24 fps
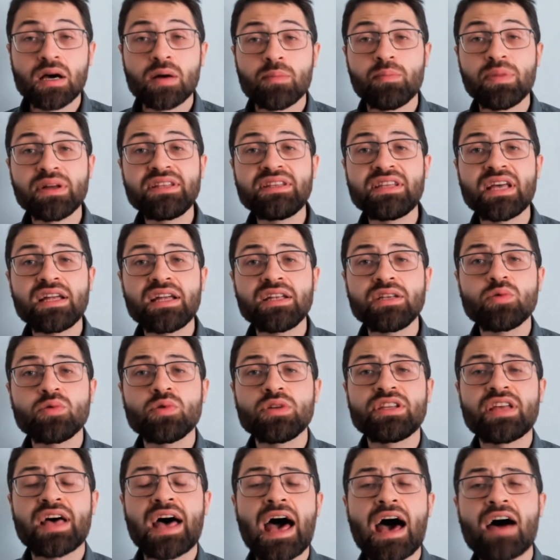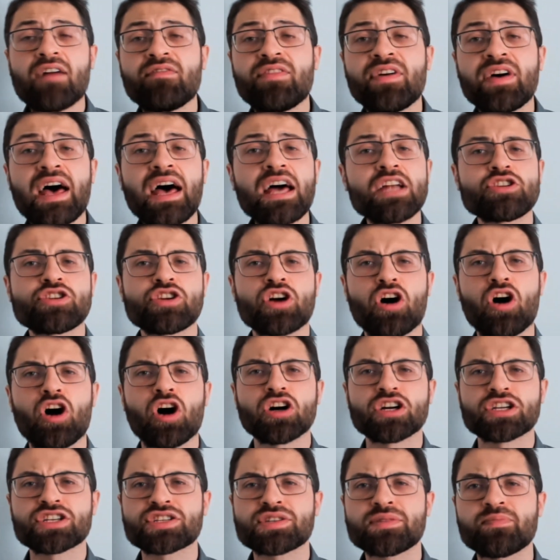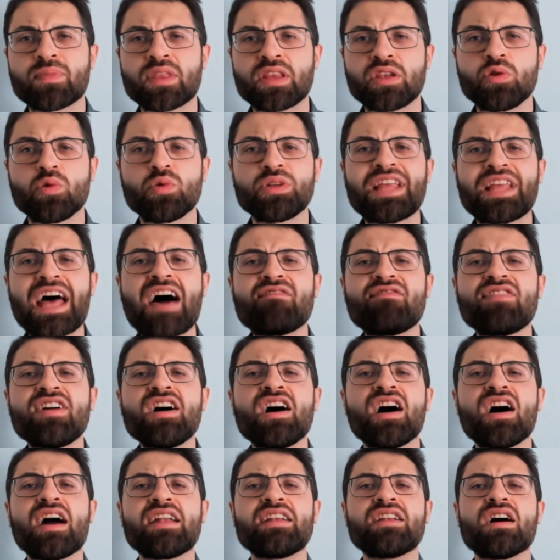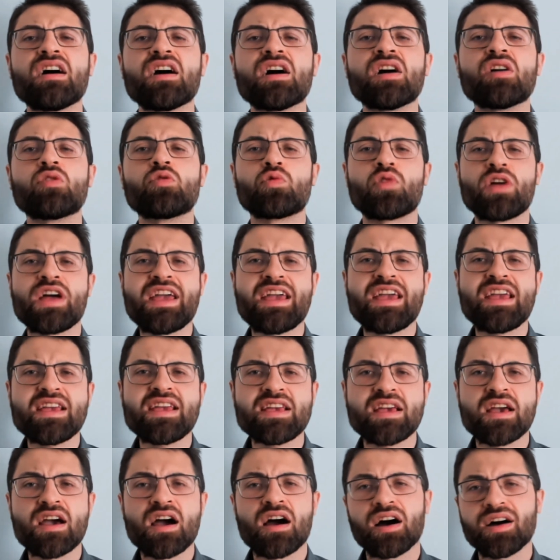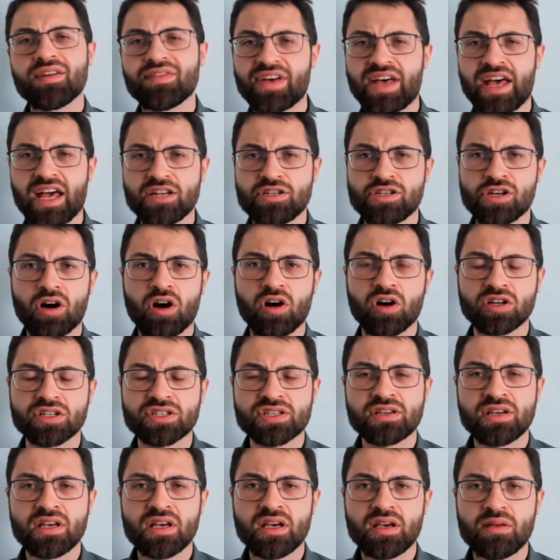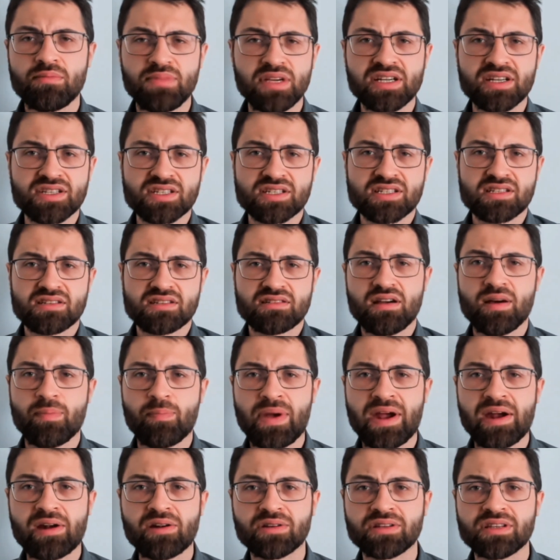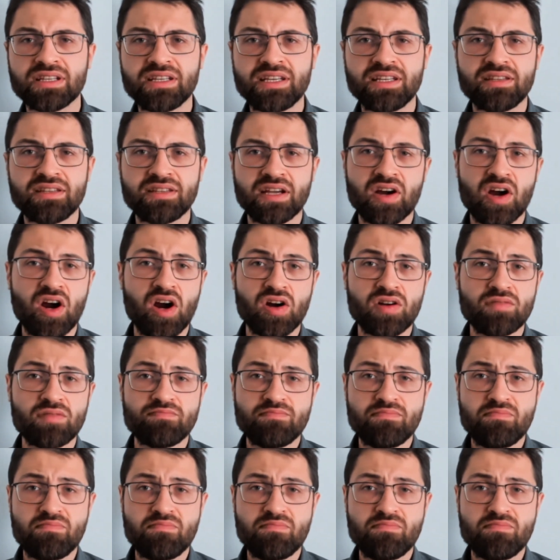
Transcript: But then you would have hedgehogs. You would have an array of hedgehogs, because apparently there are